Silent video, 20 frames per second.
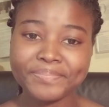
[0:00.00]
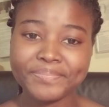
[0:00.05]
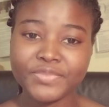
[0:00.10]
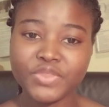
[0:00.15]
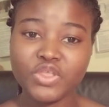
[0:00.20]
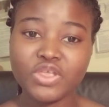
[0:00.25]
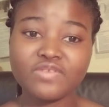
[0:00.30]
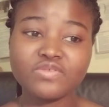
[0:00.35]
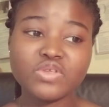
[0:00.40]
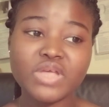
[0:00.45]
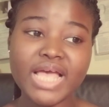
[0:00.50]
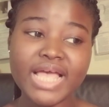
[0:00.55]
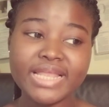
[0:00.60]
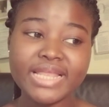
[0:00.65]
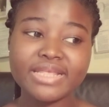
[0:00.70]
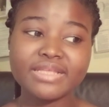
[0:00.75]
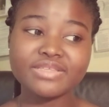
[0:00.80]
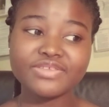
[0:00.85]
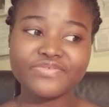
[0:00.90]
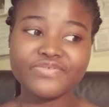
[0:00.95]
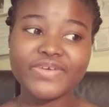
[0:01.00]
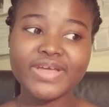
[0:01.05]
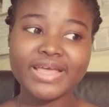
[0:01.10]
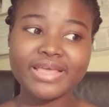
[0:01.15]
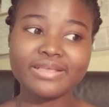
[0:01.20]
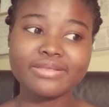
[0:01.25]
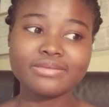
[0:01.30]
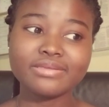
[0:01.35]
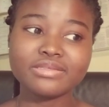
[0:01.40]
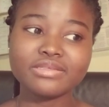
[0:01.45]
You have to
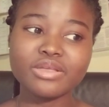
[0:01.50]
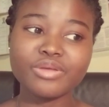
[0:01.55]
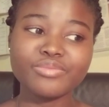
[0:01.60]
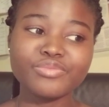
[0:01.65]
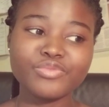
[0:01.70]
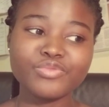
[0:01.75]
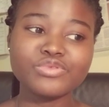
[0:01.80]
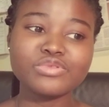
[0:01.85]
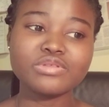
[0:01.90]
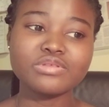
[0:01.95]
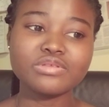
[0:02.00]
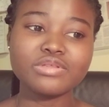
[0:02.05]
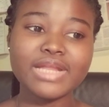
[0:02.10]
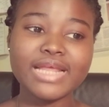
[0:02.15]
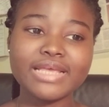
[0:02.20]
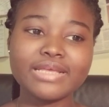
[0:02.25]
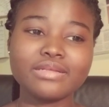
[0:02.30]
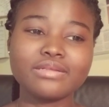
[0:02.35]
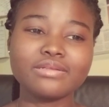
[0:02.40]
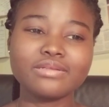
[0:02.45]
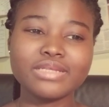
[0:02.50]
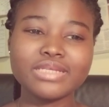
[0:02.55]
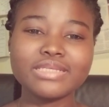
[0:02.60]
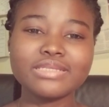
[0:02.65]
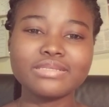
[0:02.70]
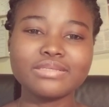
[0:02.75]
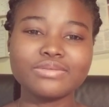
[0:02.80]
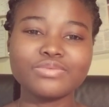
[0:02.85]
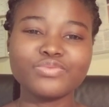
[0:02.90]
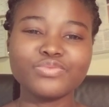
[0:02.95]
identify some, like
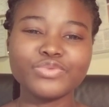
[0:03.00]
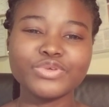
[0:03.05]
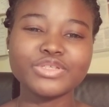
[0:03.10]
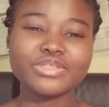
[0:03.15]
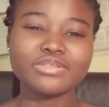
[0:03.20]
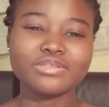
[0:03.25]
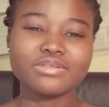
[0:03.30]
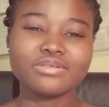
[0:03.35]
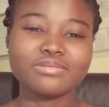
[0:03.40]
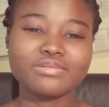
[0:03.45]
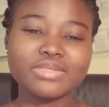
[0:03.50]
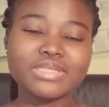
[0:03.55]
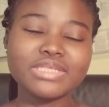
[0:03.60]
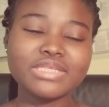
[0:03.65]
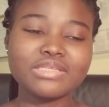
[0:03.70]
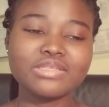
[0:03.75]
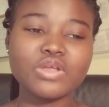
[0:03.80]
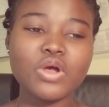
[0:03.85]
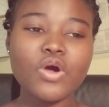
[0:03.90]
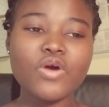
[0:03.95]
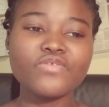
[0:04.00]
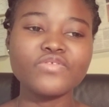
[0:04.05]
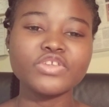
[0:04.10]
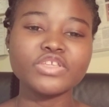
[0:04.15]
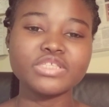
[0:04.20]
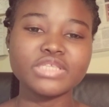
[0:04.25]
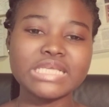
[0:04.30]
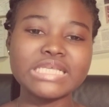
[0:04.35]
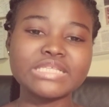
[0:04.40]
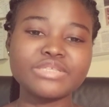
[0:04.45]
this is
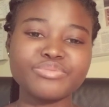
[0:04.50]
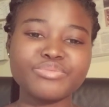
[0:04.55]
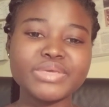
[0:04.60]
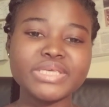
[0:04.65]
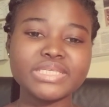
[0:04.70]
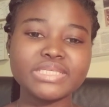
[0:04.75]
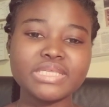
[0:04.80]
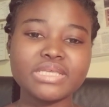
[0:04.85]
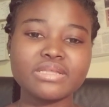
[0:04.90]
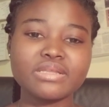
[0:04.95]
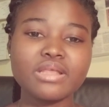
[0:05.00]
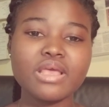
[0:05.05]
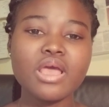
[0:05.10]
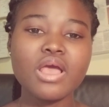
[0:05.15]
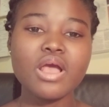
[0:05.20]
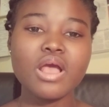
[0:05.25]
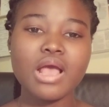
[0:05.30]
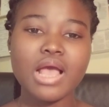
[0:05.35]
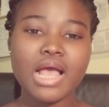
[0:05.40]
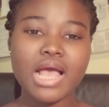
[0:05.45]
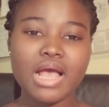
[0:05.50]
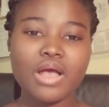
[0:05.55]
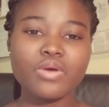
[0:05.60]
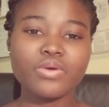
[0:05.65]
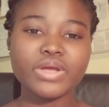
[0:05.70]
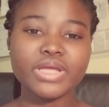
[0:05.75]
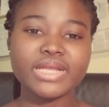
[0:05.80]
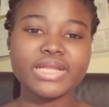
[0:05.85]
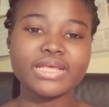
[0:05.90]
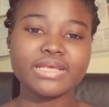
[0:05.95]
obvious, it's missing, how
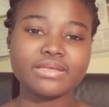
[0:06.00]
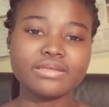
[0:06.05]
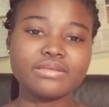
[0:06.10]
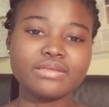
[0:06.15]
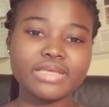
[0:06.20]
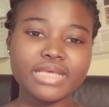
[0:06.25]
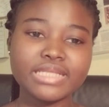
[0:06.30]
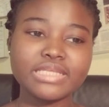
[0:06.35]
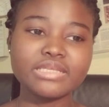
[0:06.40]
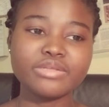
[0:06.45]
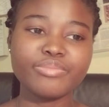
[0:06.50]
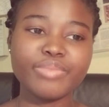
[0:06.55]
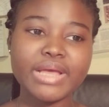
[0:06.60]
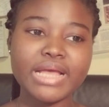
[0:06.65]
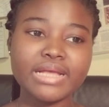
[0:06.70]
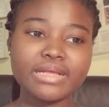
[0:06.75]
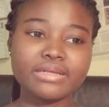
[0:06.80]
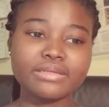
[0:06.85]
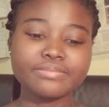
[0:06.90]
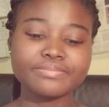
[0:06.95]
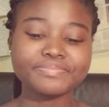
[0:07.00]
can I get it back?